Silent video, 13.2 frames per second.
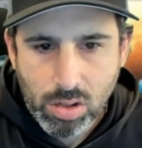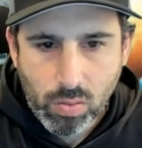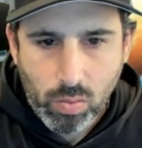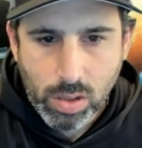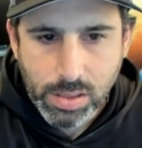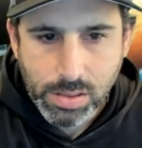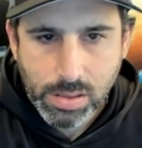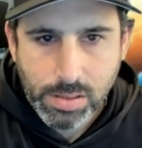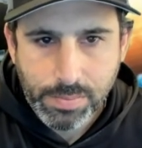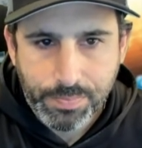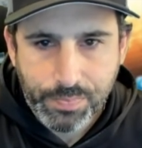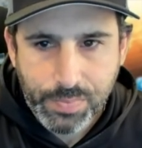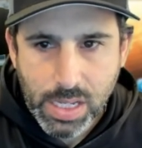once.
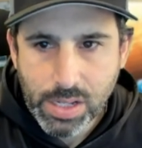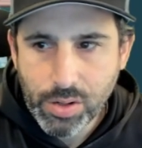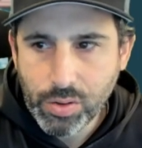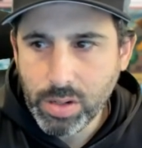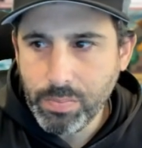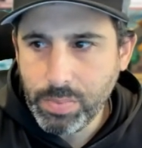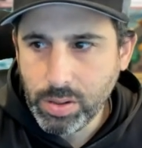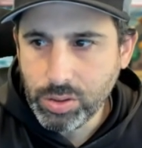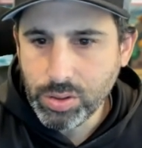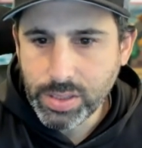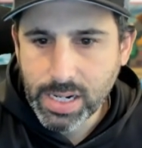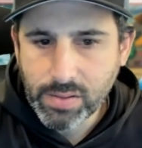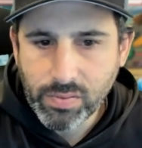And then you can build your
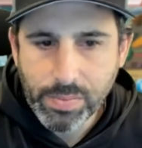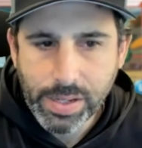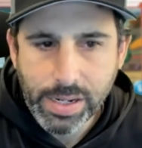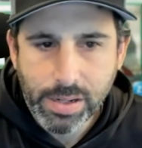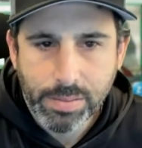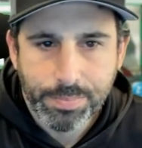deck from there.